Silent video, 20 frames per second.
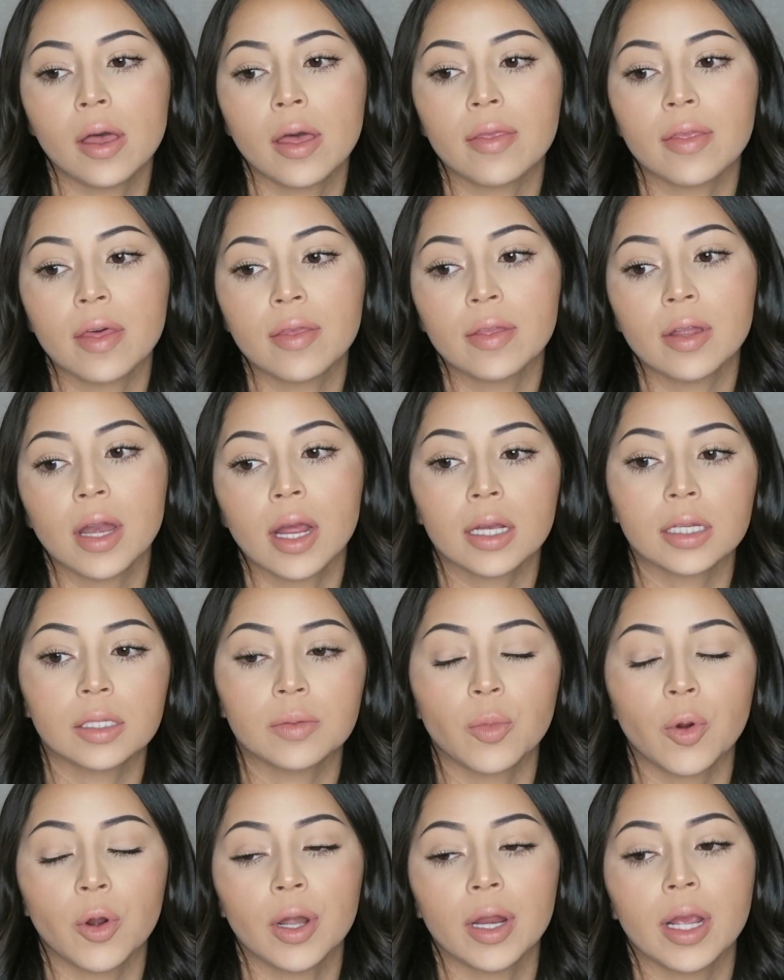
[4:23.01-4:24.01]
and then the
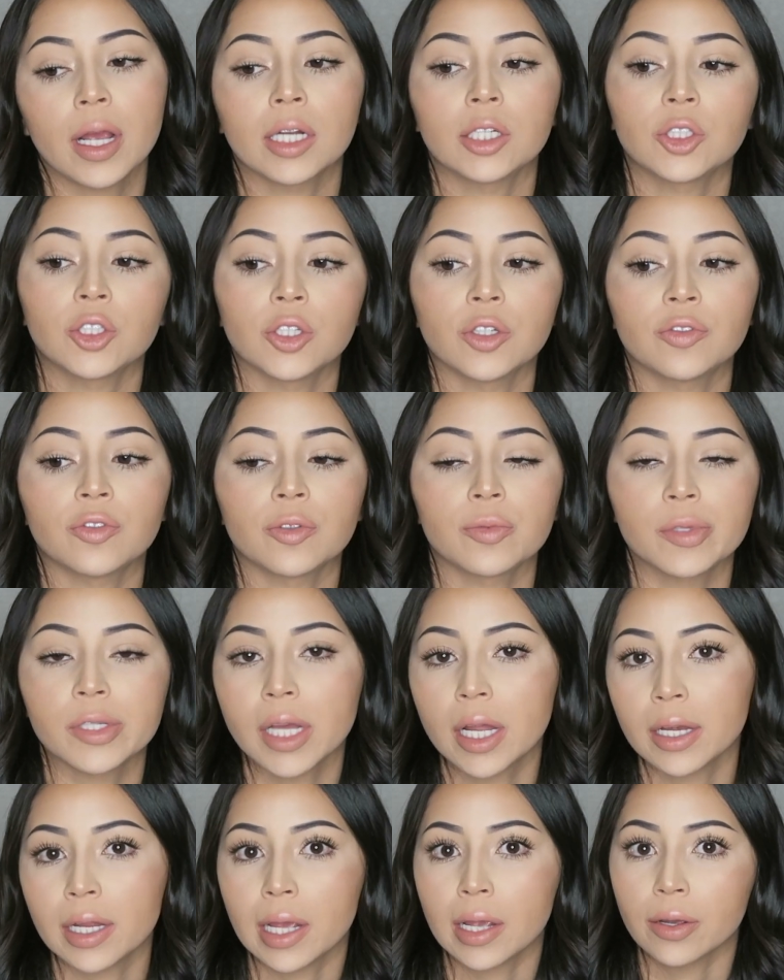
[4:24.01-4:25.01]
next morning I drove from
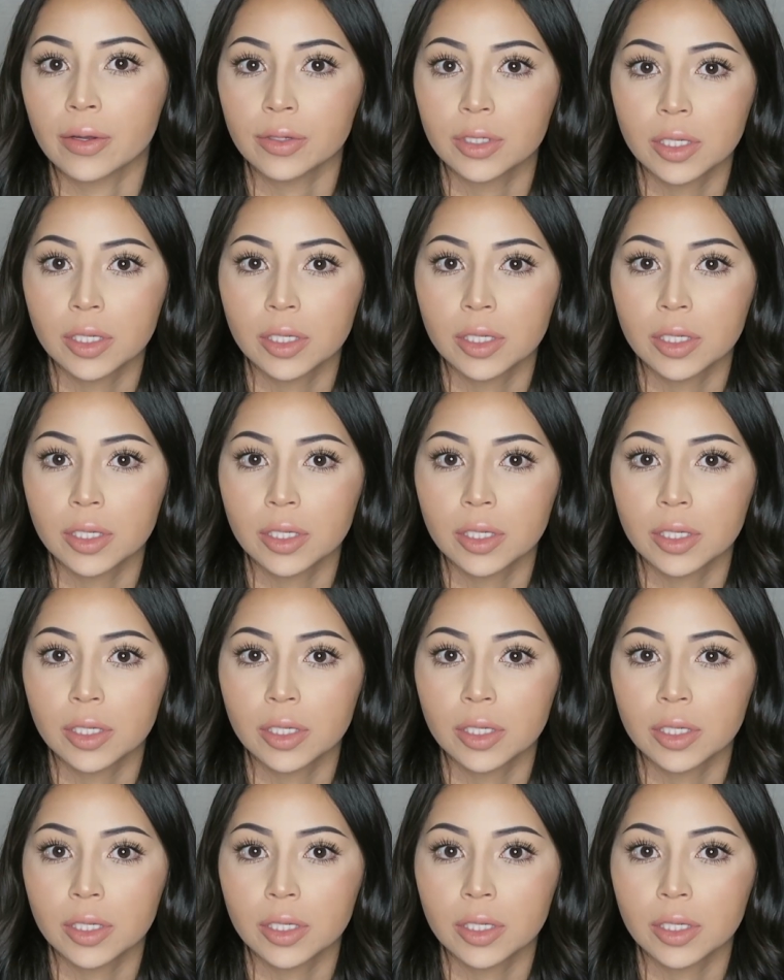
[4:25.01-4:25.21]
San Diego